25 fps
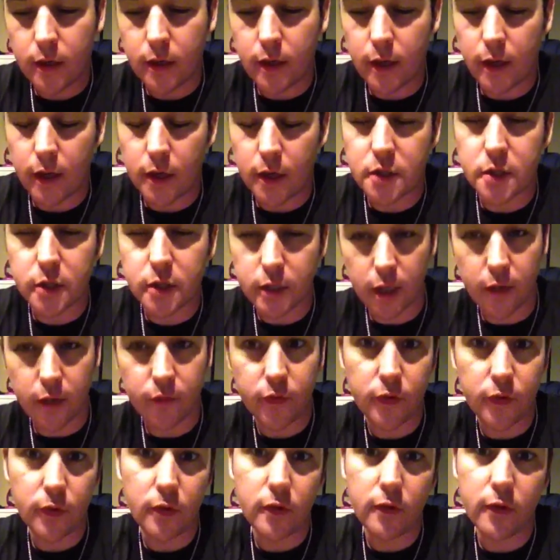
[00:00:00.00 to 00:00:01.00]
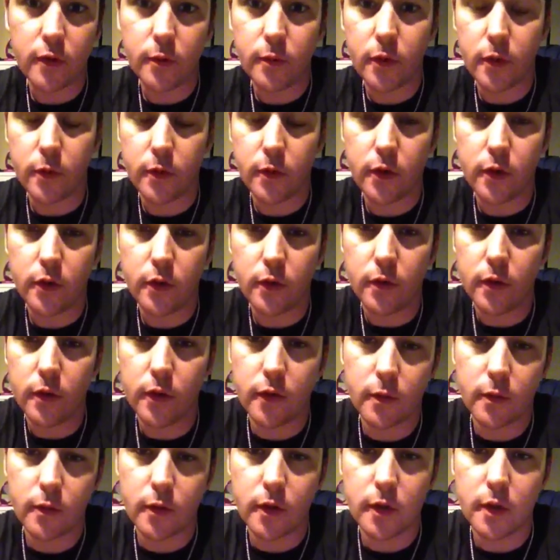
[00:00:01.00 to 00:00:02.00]
I actually have two of them. I want to do
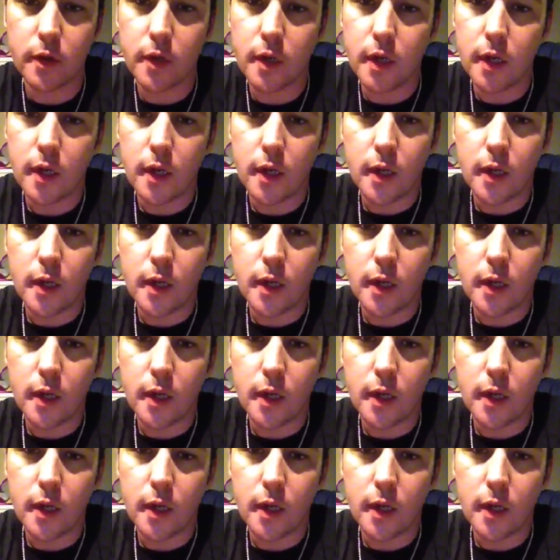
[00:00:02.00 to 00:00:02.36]
this one,